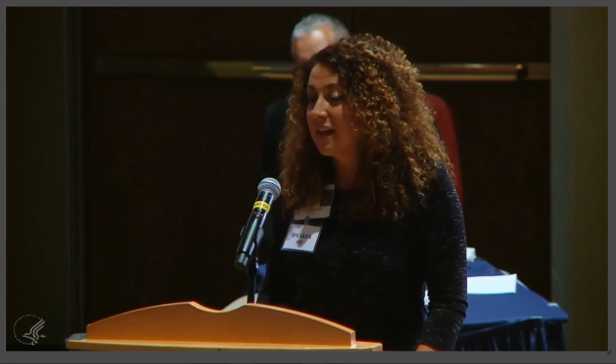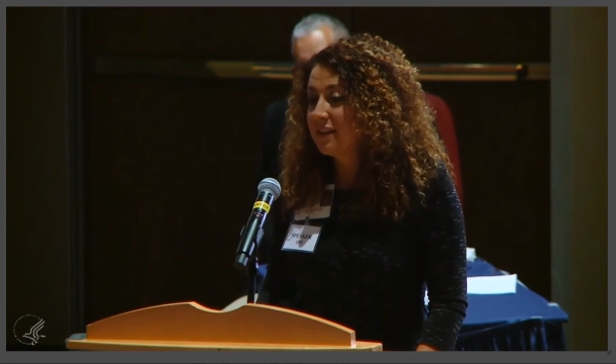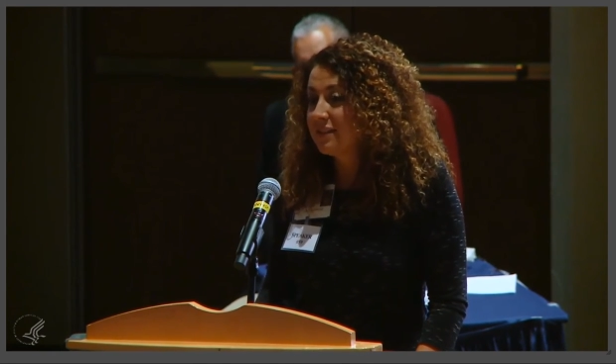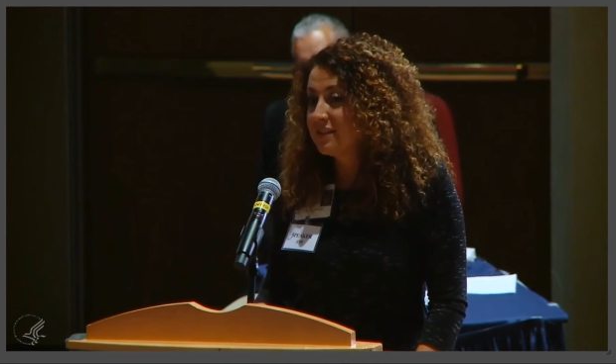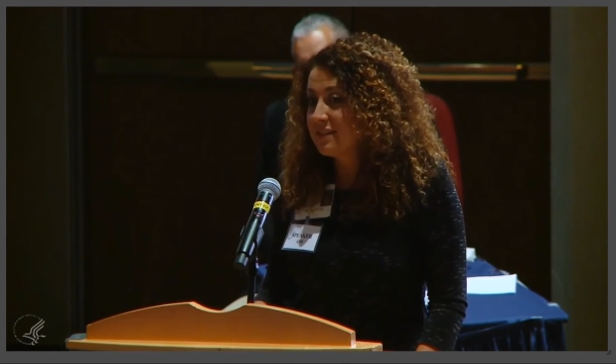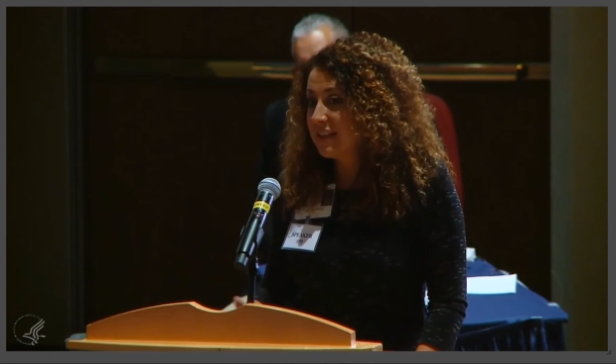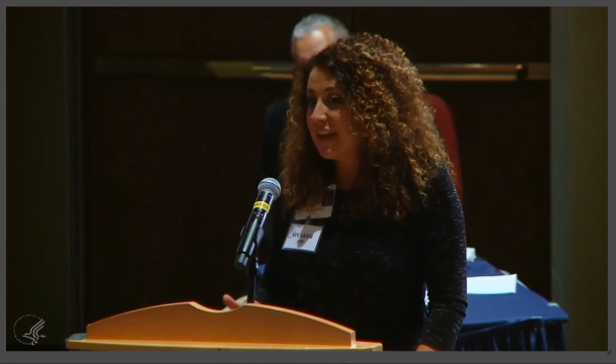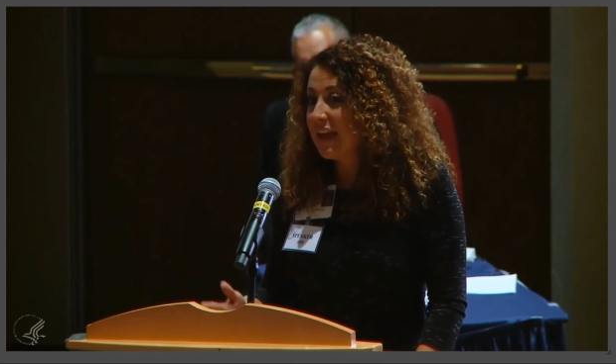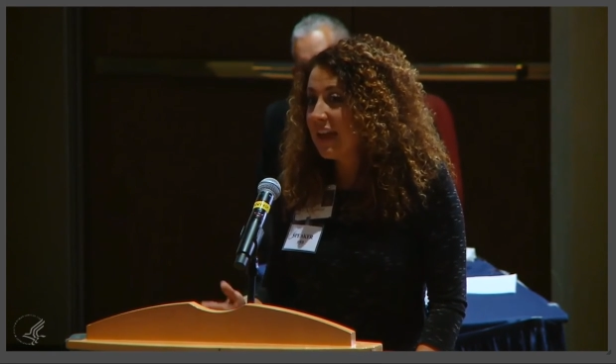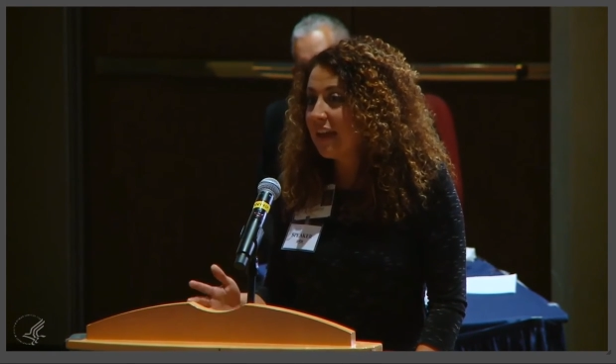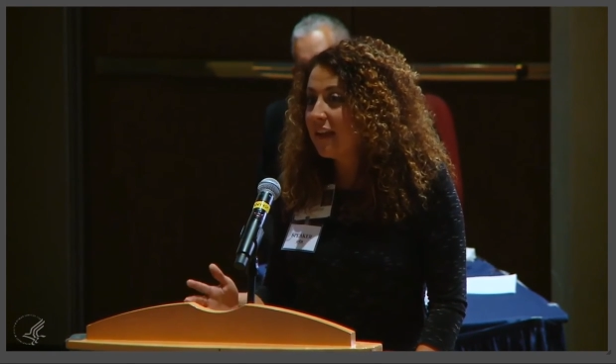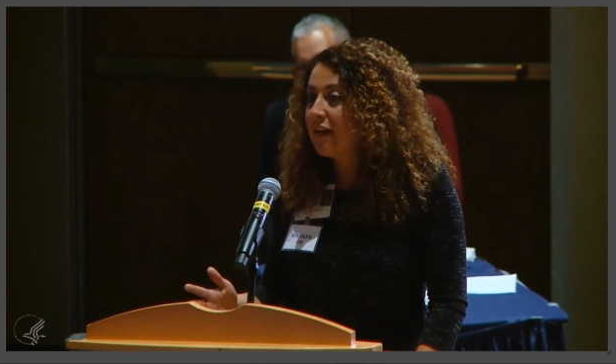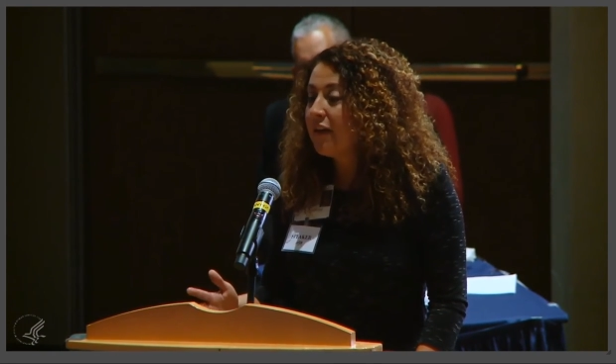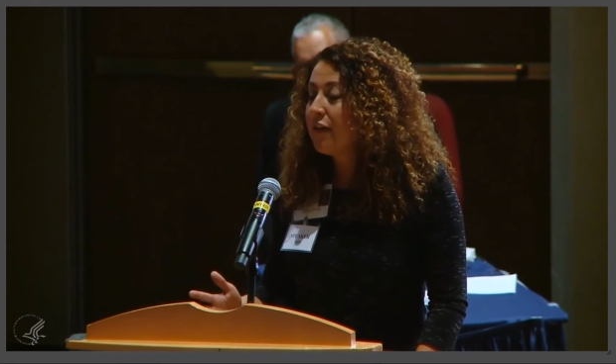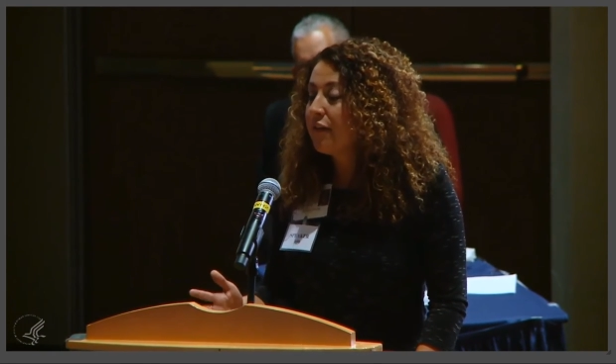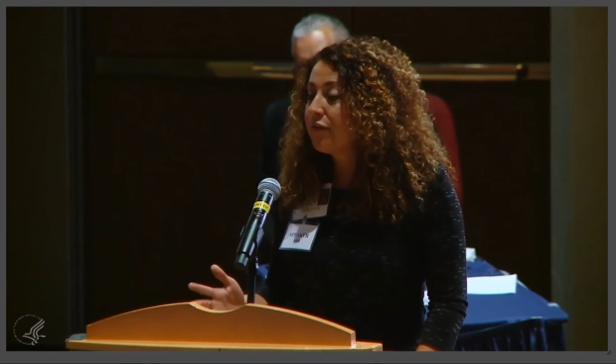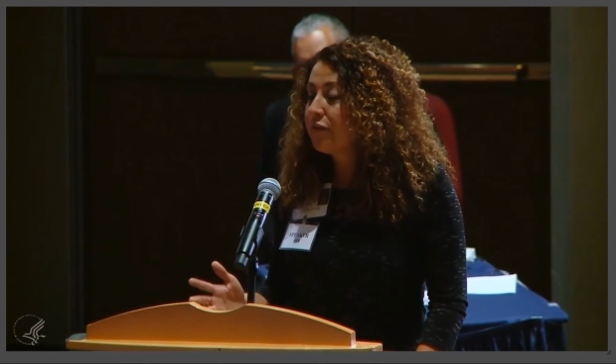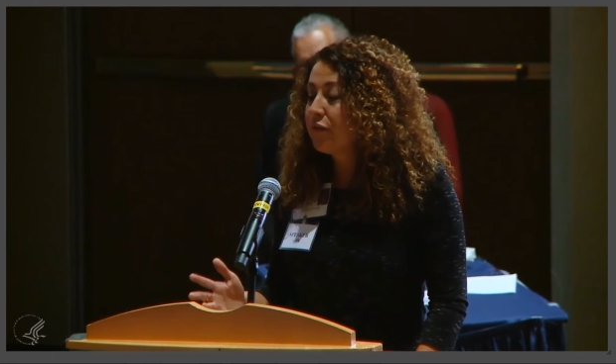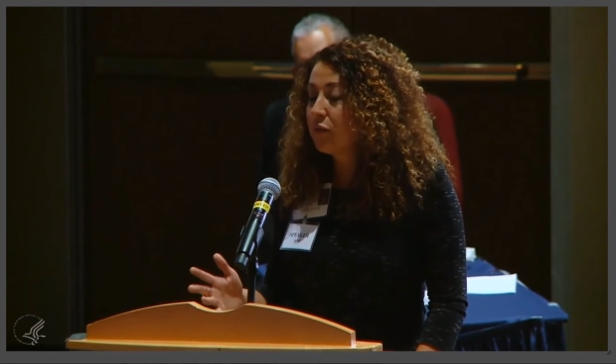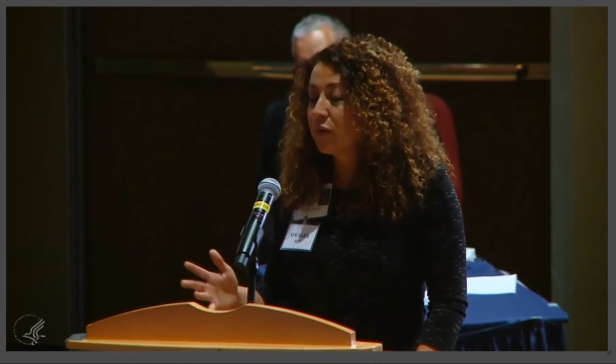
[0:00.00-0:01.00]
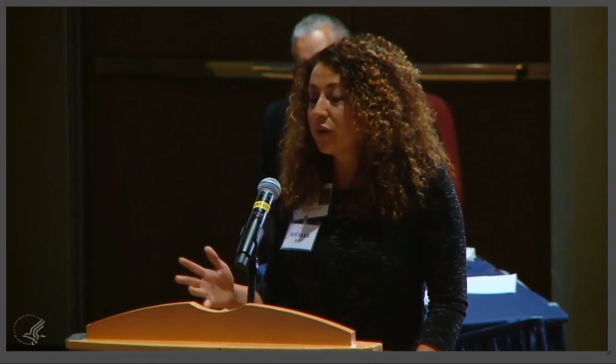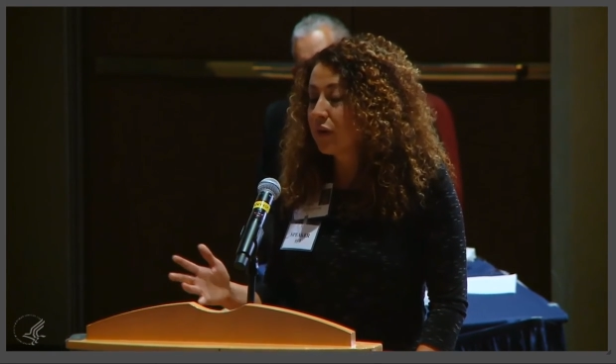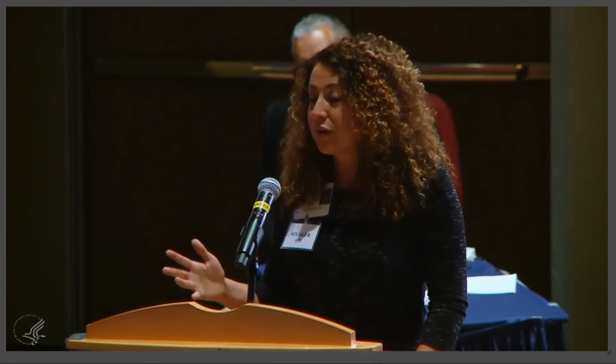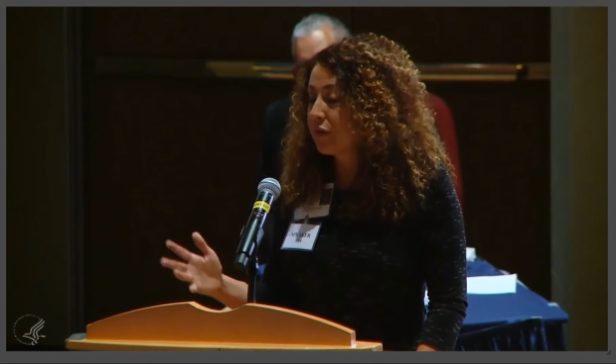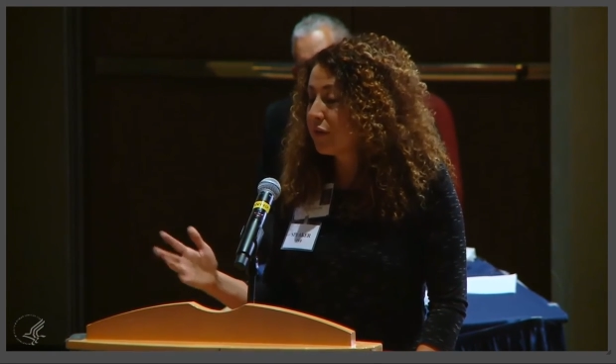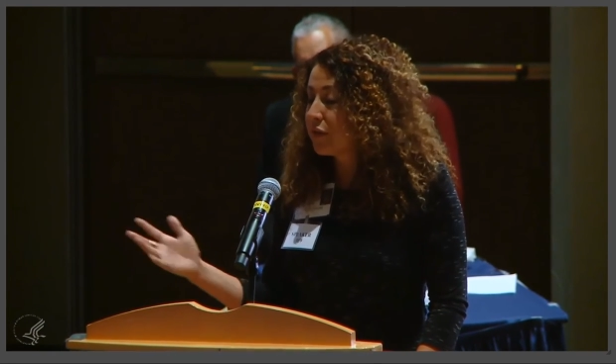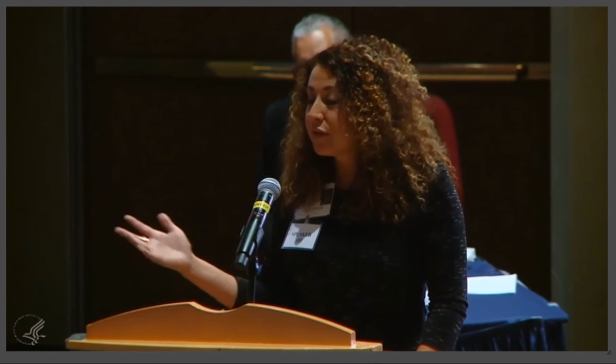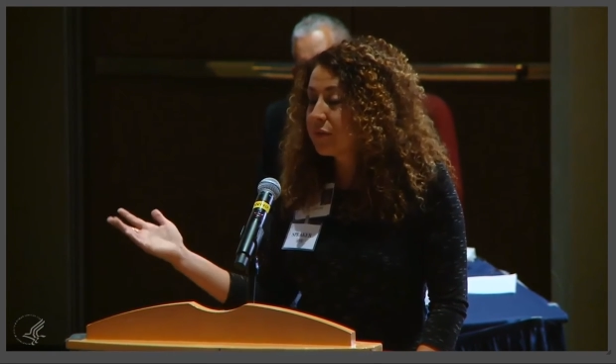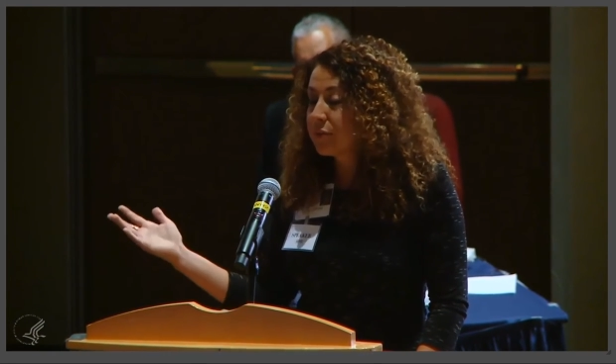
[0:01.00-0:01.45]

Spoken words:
a day for